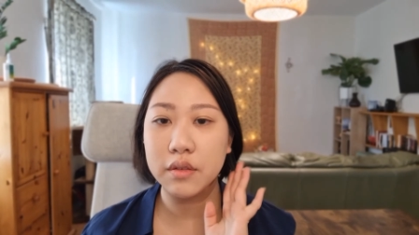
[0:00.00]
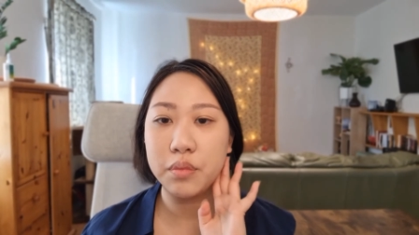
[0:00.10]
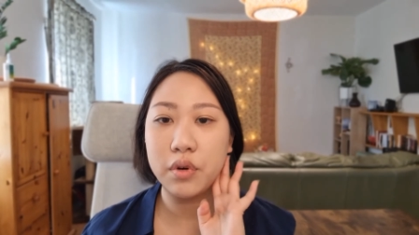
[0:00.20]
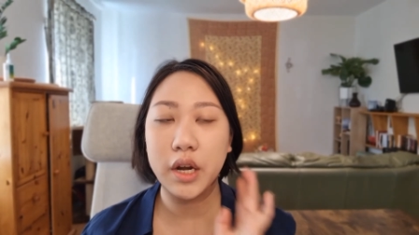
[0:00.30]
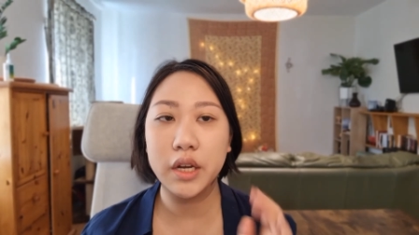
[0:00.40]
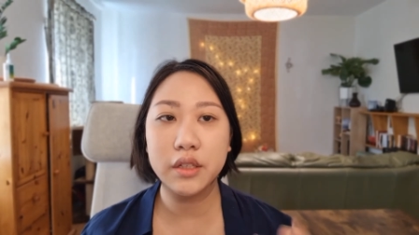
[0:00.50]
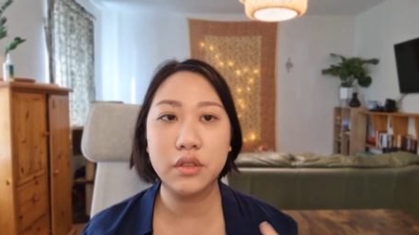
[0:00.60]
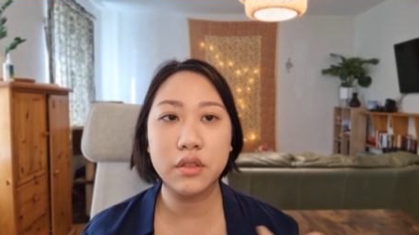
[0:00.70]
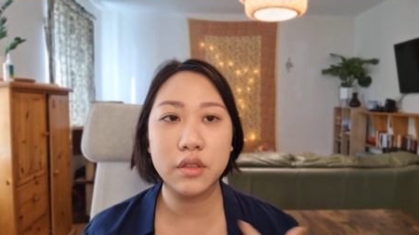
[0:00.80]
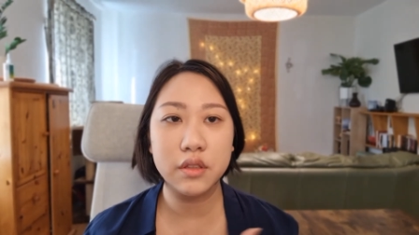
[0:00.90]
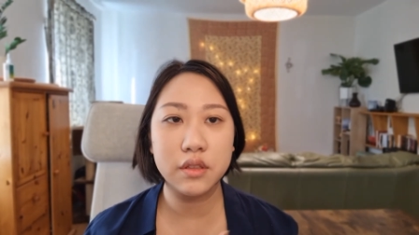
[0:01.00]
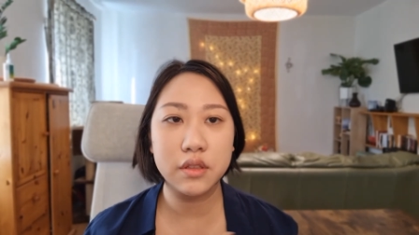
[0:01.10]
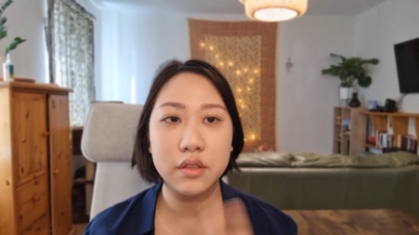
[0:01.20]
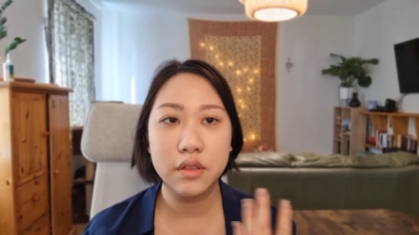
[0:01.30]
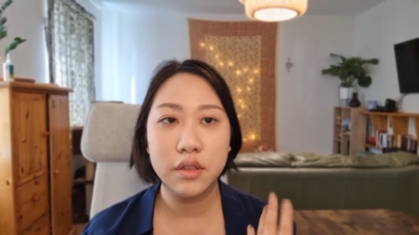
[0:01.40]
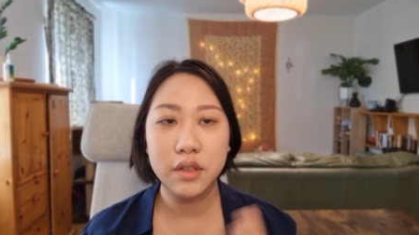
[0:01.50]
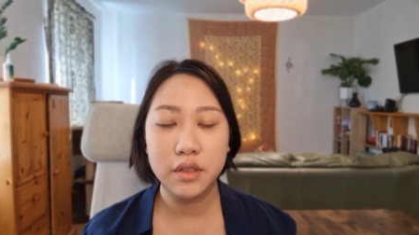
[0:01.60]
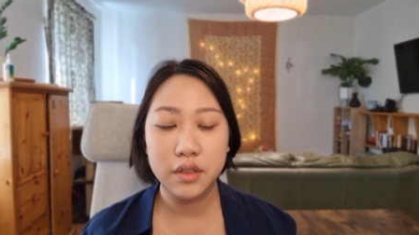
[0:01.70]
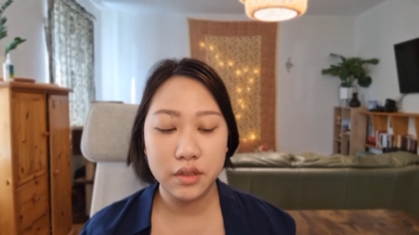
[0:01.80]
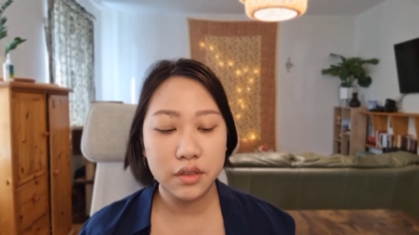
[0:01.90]
prior to this
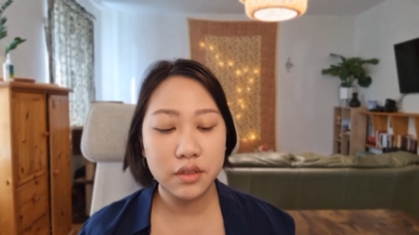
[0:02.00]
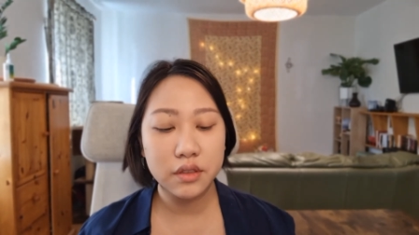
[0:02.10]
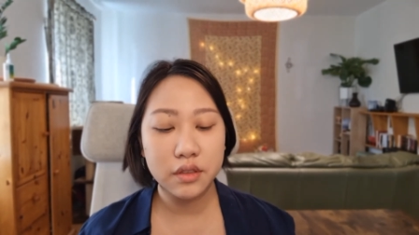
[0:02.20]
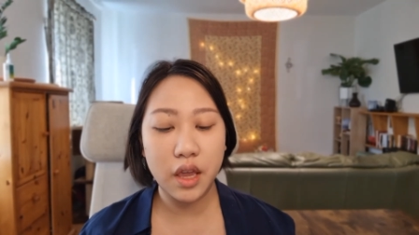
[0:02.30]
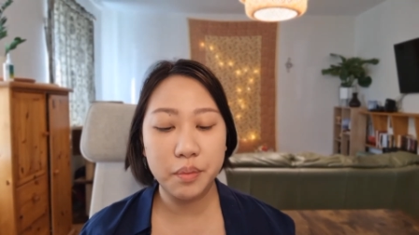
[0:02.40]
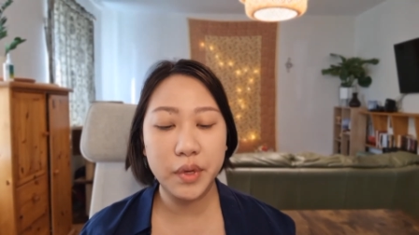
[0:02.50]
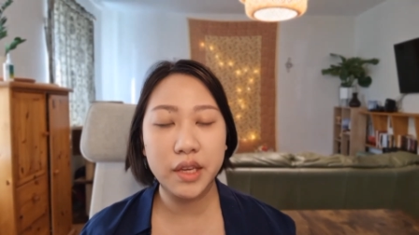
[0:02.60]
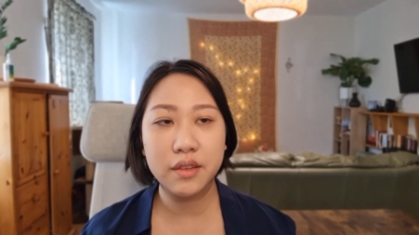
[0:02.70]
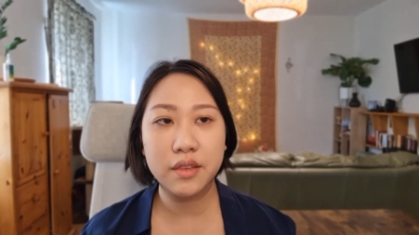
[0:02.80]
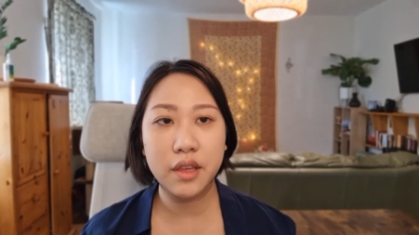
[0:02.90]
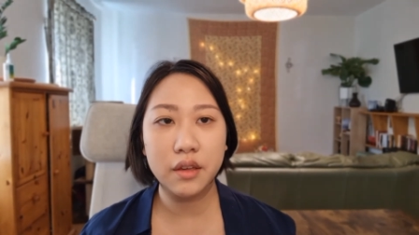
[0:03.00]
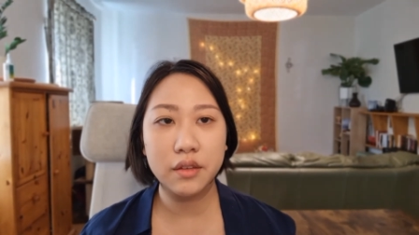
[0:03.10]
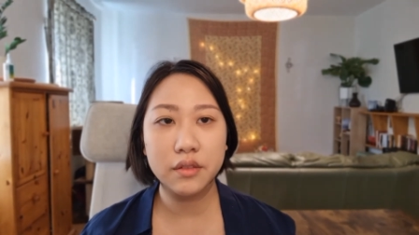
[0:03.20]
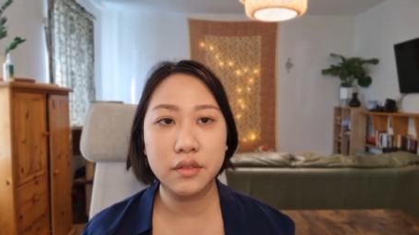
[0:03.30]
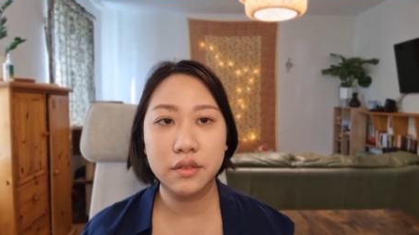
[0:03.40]
taping thing.